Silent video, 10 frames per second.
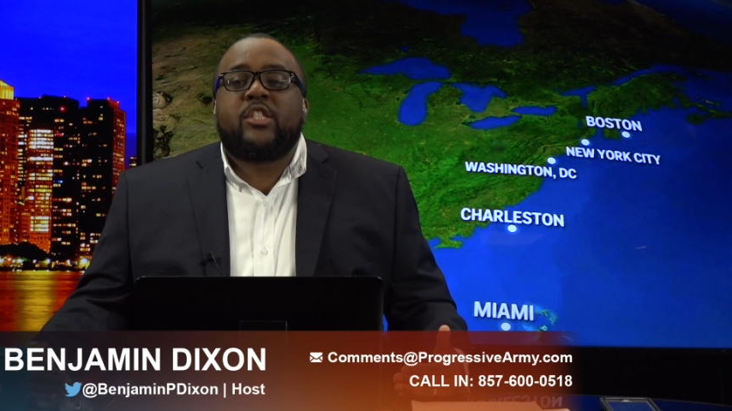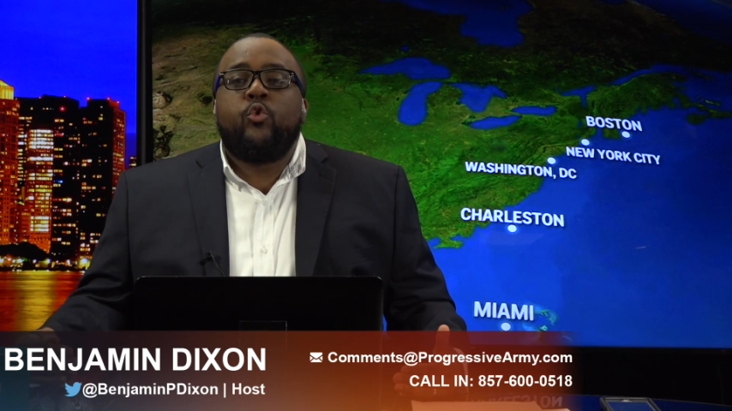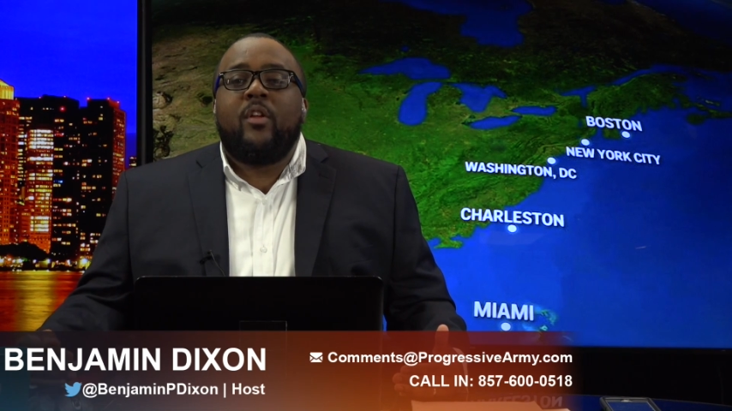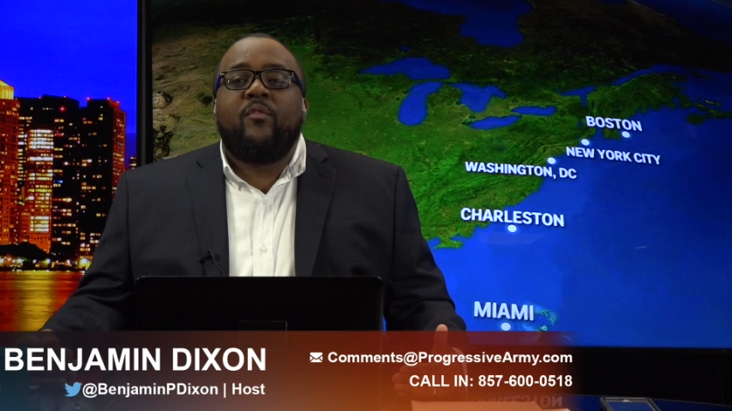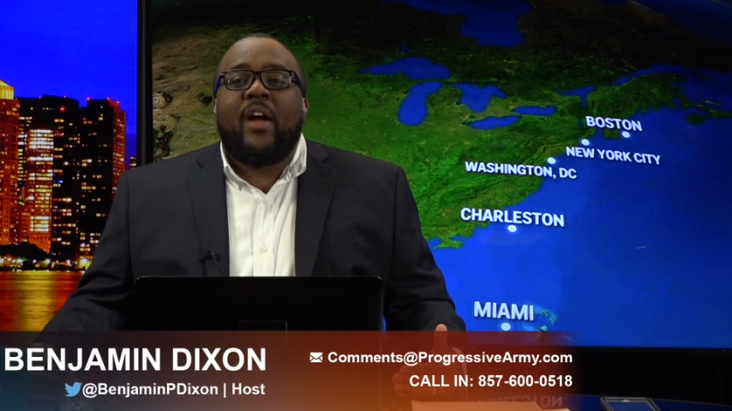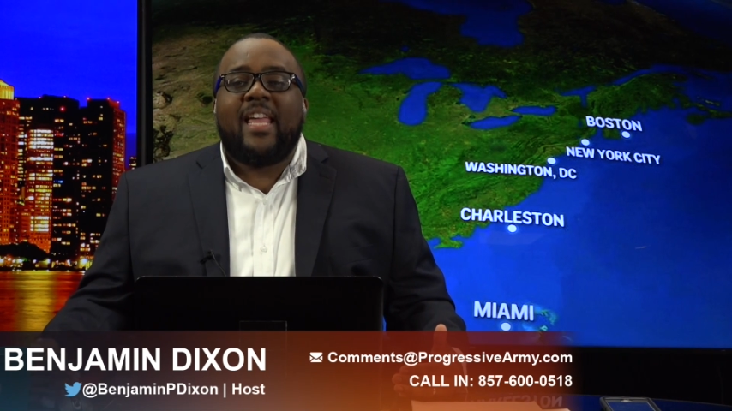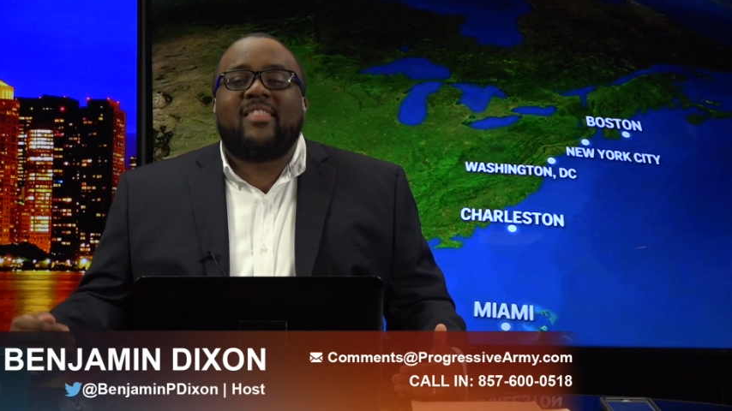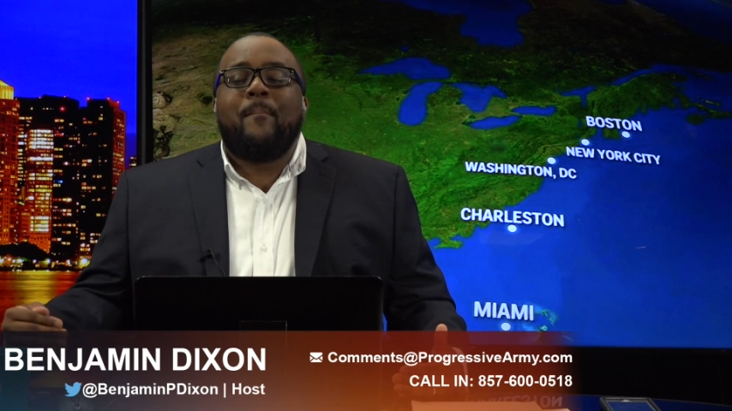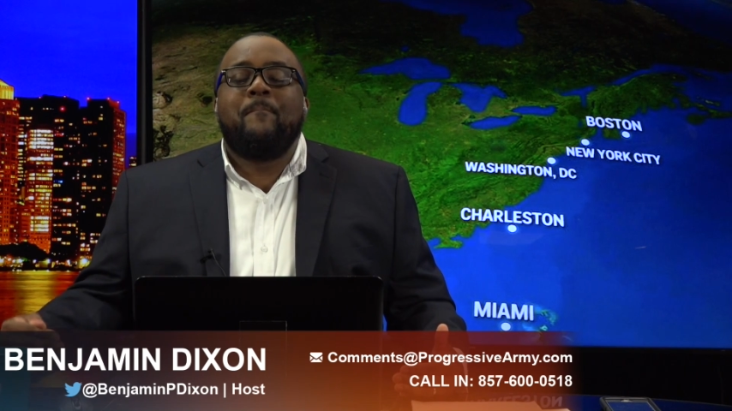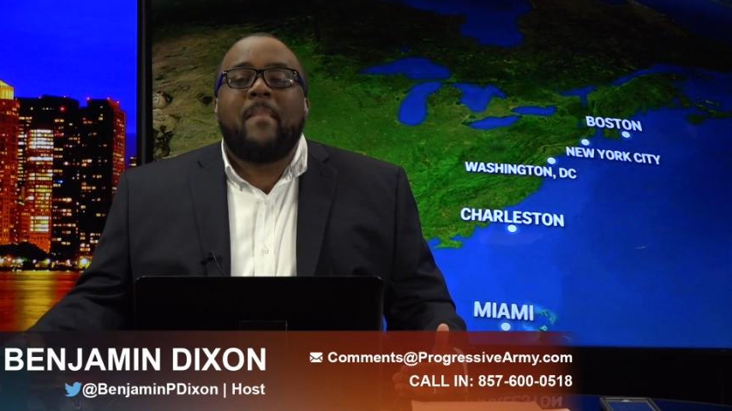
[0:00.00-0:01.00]
to invite
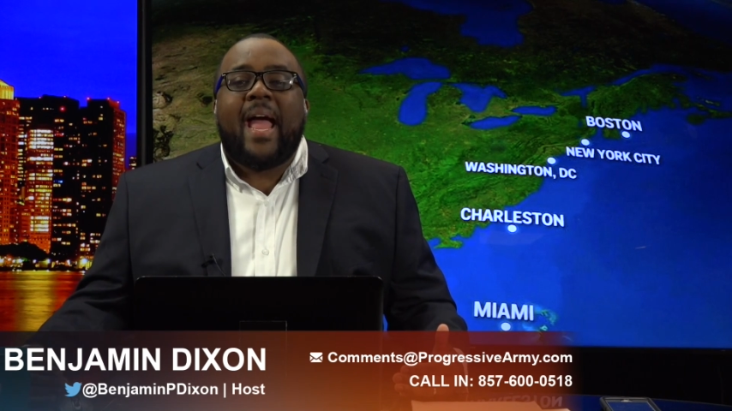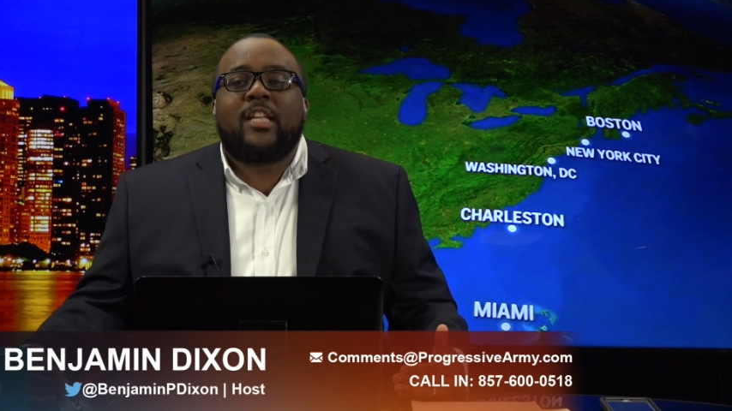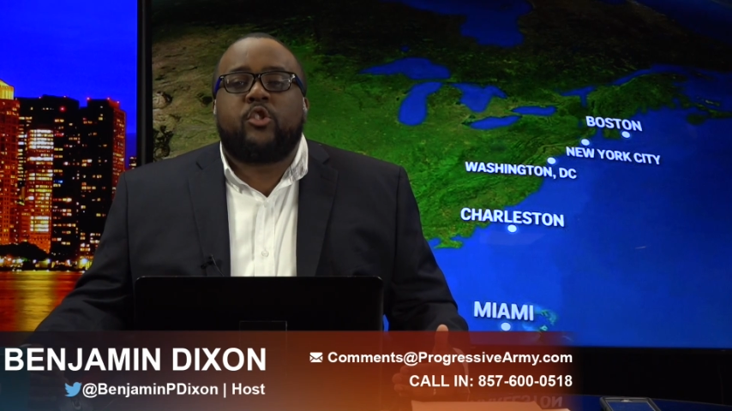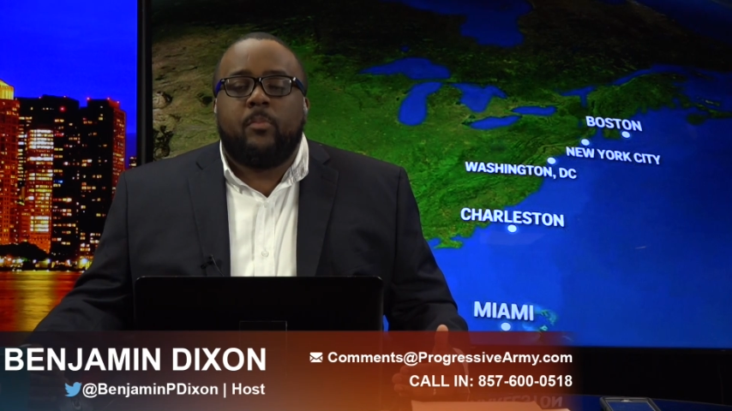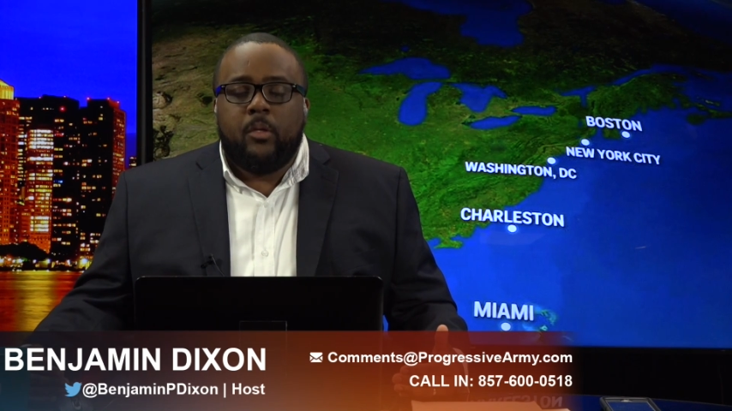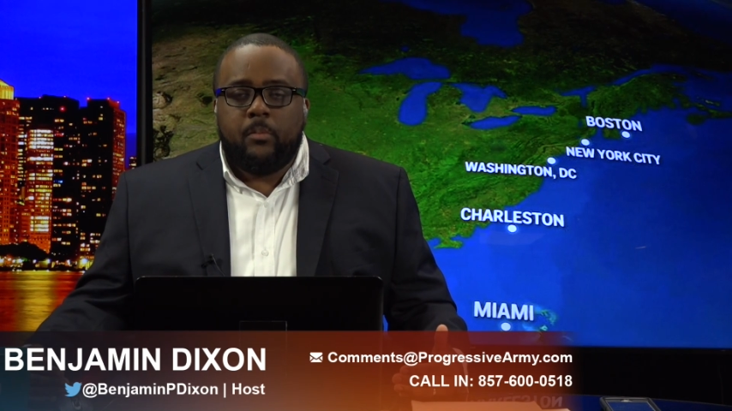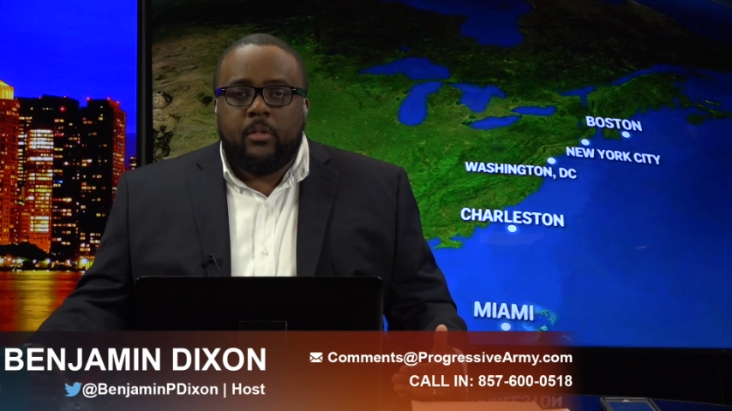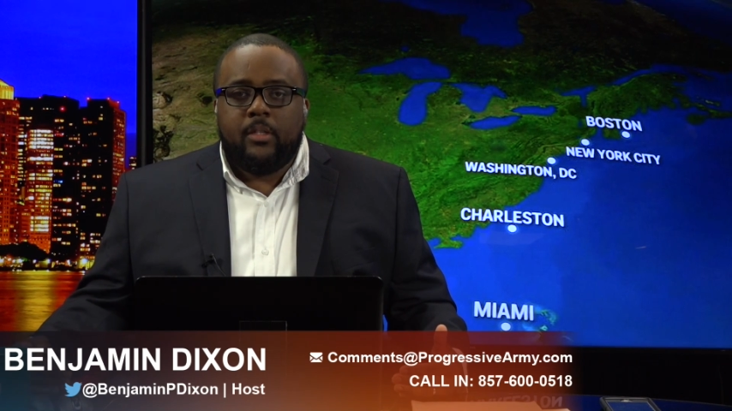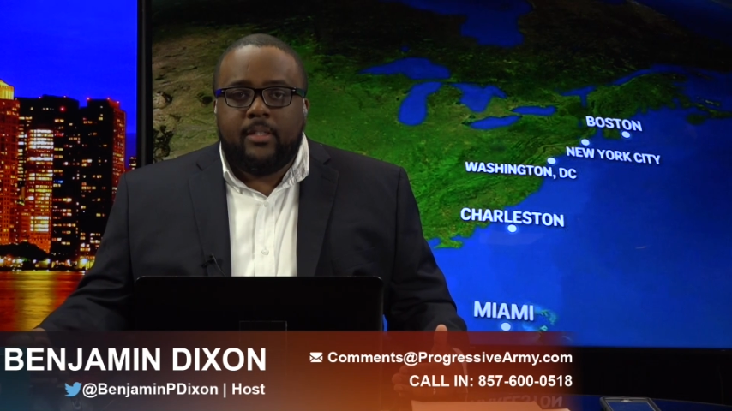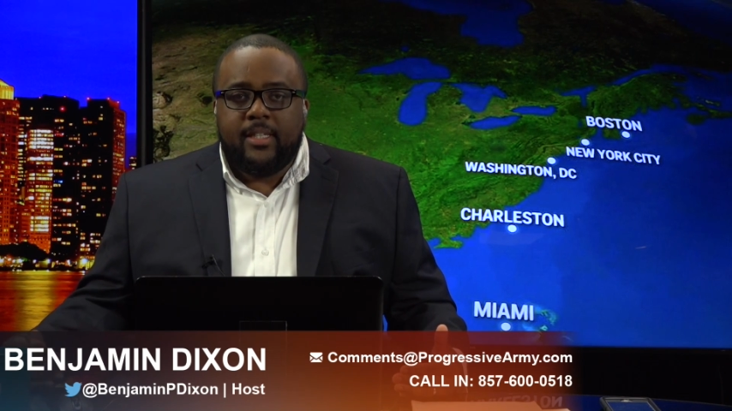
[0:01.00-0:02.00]
the maximum
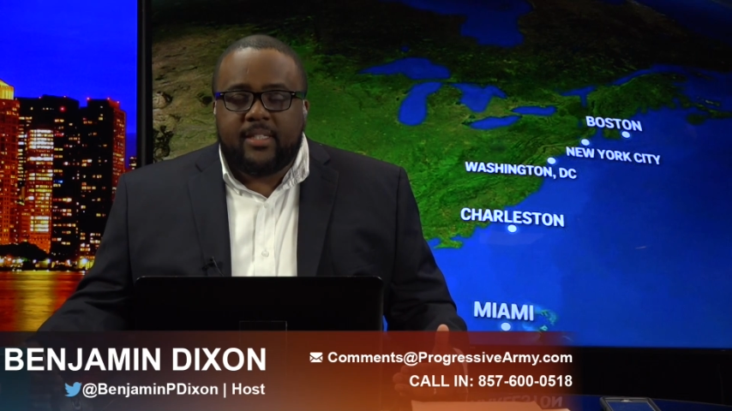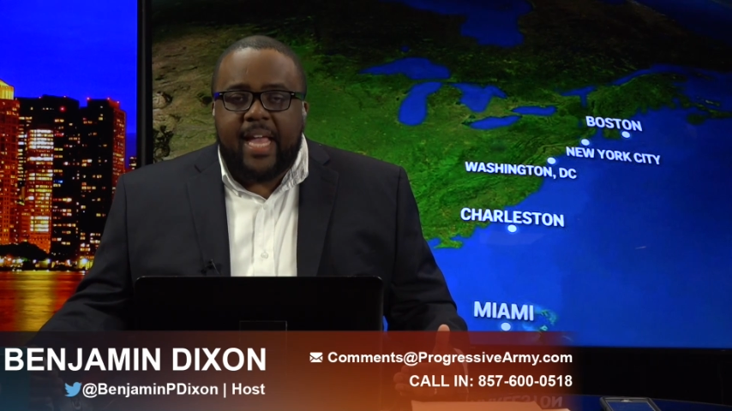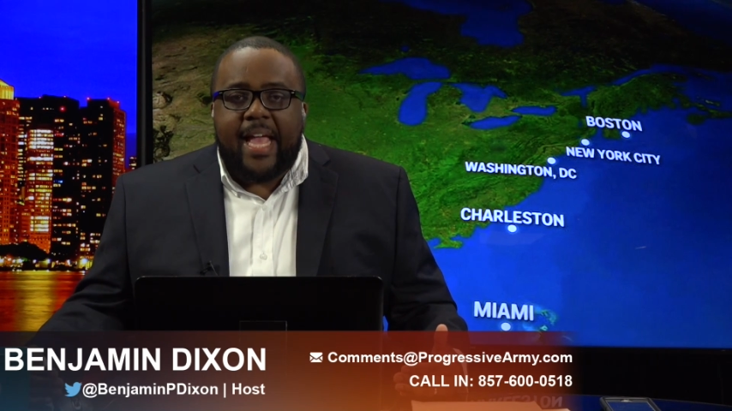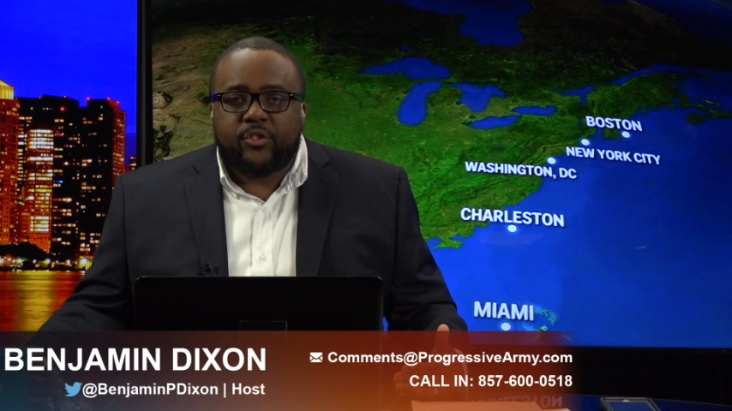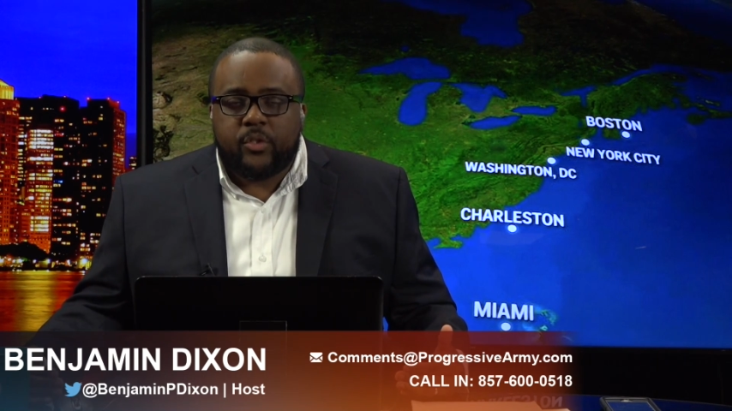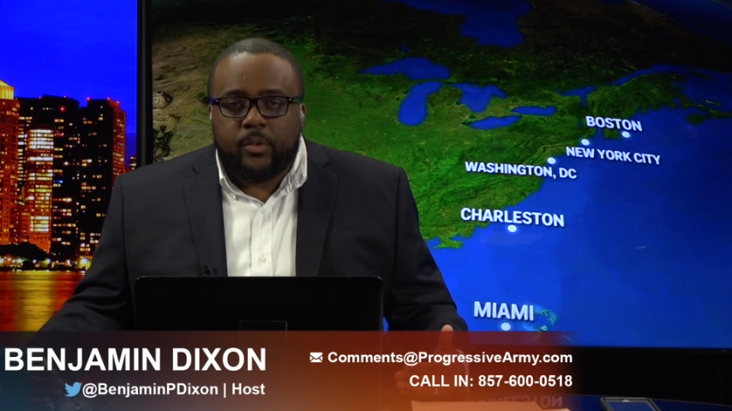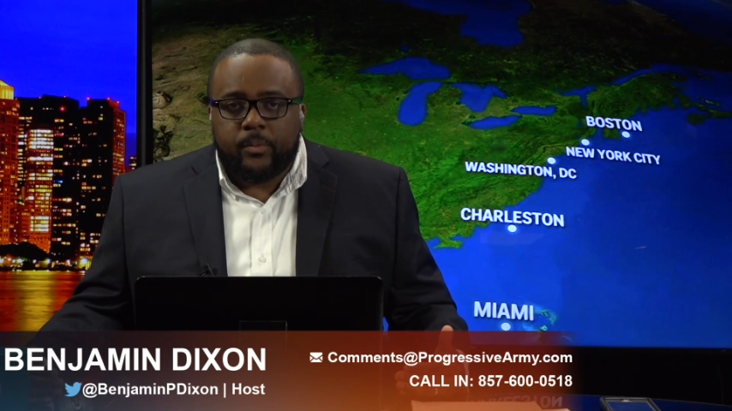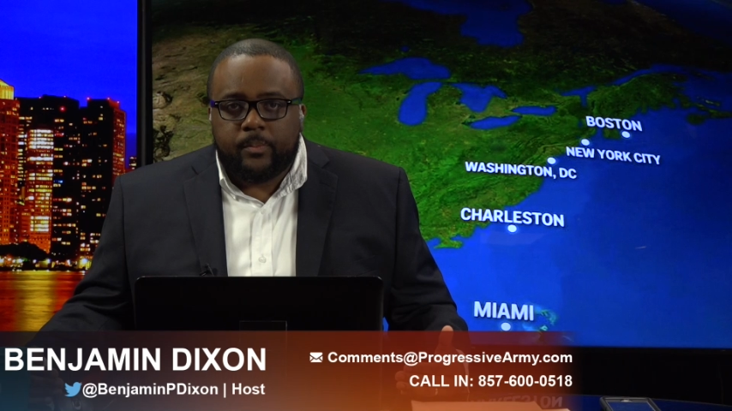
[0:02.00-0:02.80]
disaster.